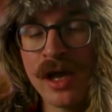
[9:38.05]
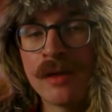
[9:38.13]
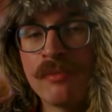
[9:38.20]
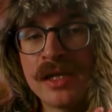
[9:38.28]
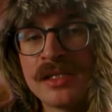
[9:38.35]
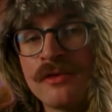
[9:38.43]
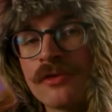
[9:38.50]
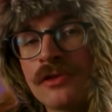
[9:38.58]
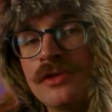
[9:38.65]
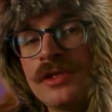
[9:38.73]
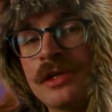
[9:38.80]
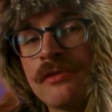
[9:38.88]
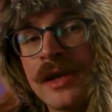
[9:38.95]
and my
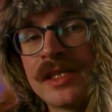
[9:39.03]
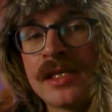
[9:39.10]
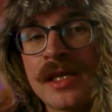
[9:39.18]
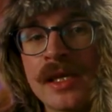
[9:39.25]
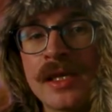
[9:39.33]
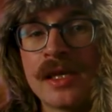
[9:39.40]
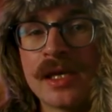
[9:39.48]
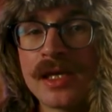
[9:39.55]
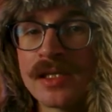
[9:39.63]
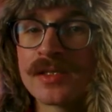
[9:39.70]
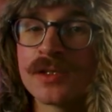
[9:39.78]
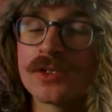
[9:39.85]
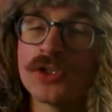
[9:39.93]
difficulty rating
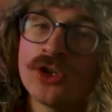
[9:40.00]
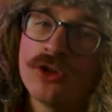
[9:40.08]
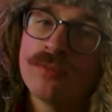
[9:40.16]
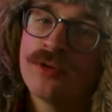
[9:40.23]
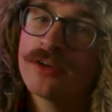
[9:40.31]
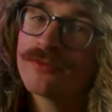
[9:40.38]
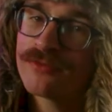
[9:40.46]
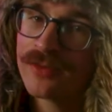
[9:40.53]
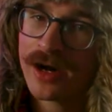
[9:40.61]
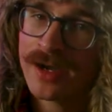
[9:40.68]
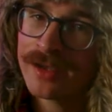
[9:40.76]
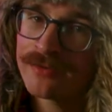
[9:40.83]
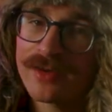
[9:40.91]
is
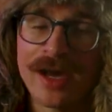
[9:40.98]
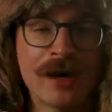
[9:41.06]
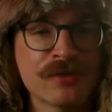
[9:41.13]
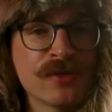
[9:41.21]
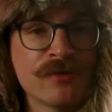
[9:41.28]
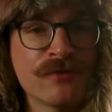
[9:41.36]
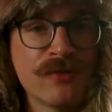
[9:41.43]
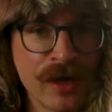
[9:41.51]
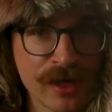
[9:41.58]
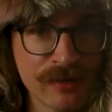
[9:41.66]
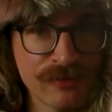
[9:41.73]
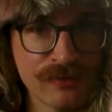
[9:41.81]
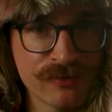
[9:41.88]
2.5 out of
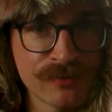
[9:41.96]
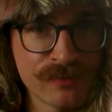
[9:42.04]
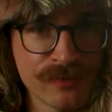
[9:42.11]
5.